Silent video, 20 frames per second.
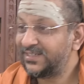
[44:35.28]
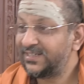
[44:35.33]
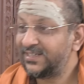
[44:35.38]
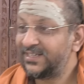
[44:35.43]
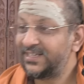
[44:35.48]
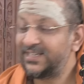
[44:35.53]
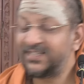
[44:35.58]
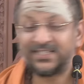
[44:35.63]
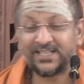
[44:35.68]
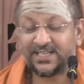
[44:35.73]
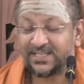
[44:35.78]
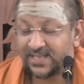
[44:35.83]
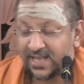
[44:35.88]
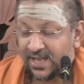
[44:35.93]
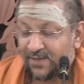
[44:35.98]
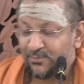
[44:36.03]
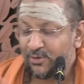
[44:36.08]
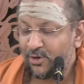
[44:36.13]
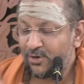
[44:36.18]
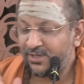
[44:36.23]
He says, I
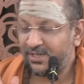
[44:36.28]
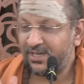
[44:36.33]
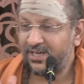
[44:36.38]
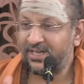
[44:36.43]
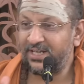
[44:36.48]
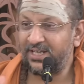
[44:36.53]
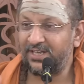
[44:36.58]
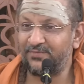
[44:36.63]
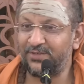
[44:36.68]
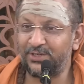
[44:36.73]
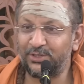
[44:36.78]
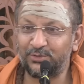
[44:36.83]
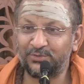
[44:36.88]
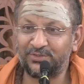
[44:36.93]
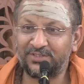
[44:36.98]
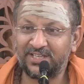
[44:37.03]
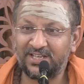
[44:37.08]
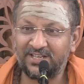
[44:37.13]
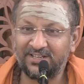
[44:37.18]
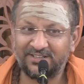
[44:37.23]
am not ready even to
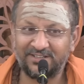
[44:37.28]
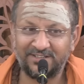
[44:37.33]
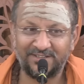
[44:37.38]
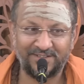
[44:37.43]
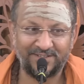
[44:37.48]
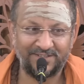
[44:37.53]
think.